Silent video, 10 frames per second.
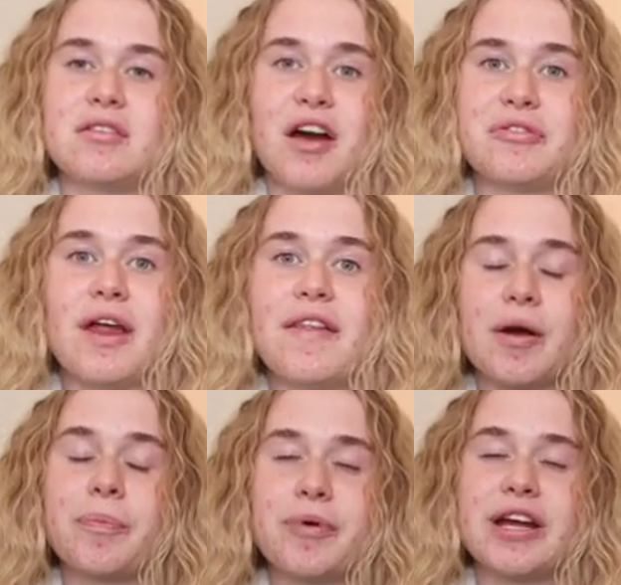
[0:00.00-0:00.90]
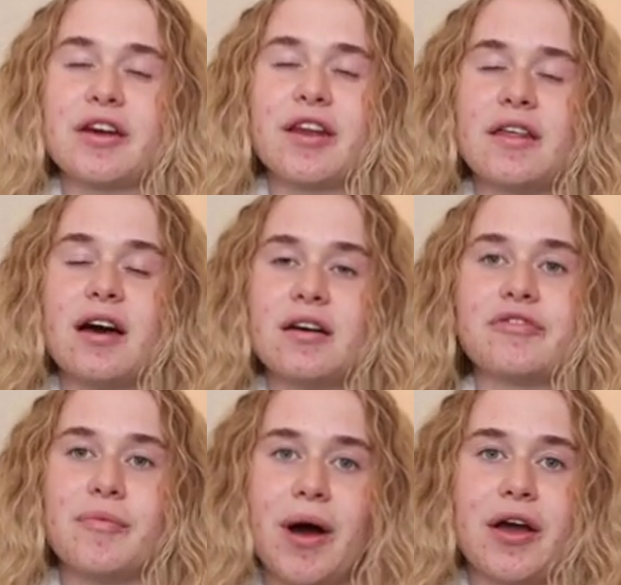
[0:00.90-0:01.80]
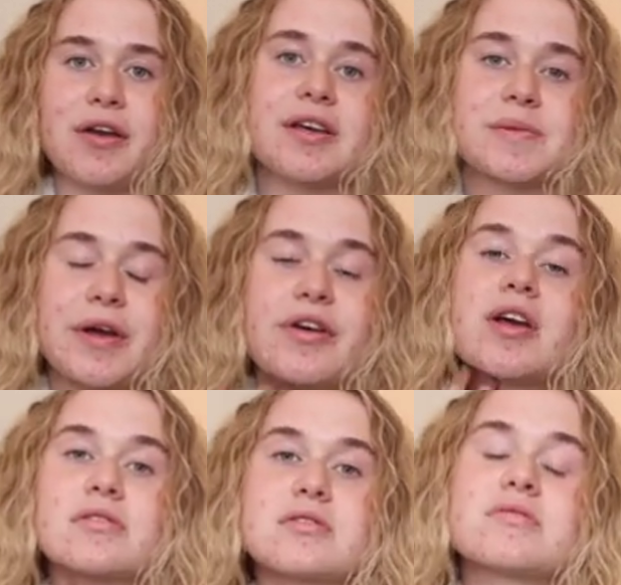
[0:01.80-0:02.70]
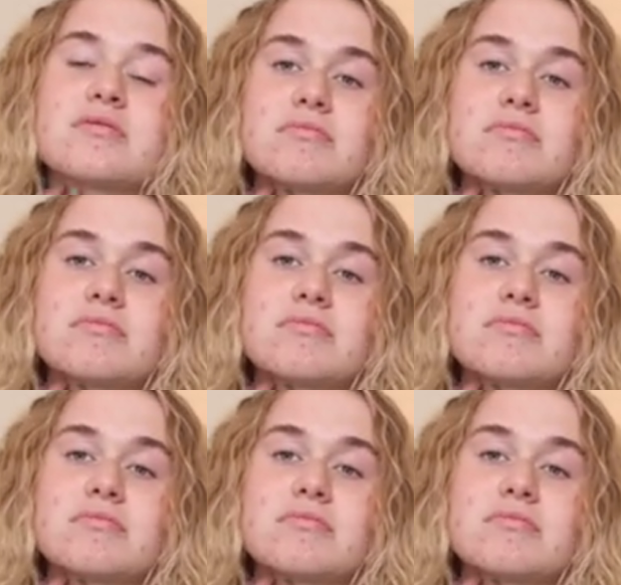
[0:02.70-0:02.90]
I feel like they're pretty good at that from my own experience.